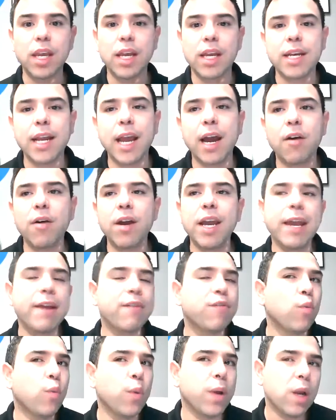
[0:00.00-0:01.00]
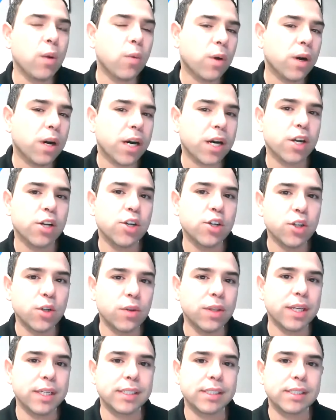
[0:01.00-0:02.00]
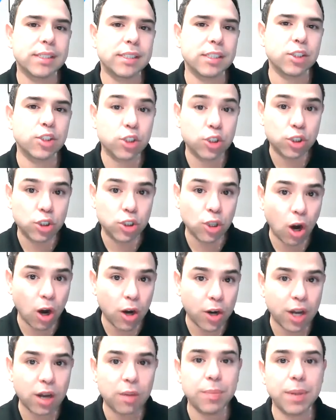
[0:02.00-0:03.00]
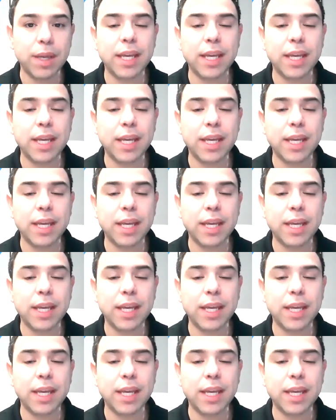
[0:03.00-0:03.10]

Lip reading: Now, if we were going to do this startup